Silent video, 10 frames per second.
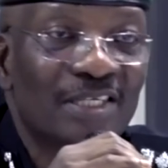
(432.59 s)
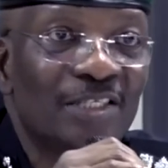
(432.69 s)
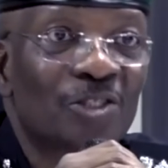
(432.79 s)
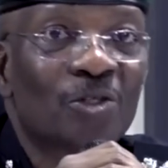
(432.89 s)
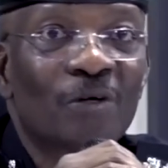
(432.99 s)

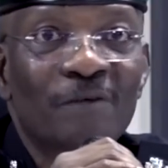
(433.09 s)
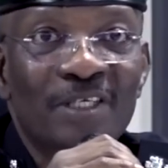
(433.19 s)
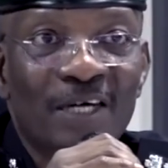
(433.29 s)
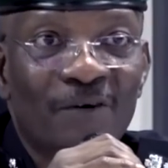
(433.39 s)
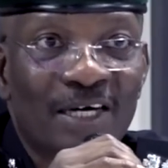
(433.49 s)
in
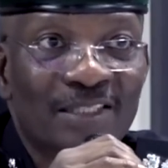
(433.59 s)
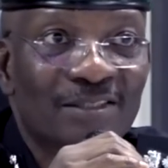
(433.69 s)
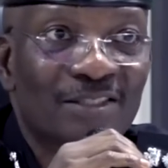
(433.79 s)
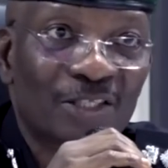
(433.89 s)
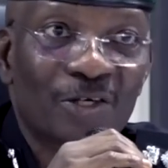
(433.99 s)
solving our
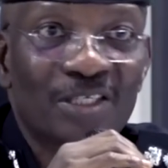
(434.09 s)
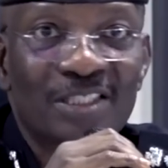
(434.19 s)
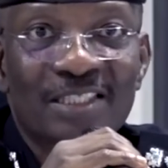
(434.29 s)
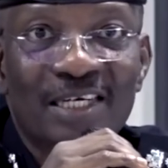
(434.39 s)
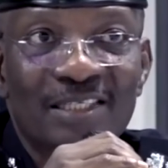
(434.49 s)

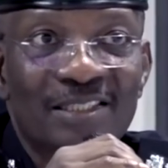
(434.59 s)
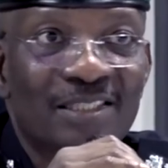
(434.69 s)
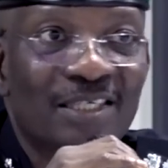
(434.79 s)
security challenges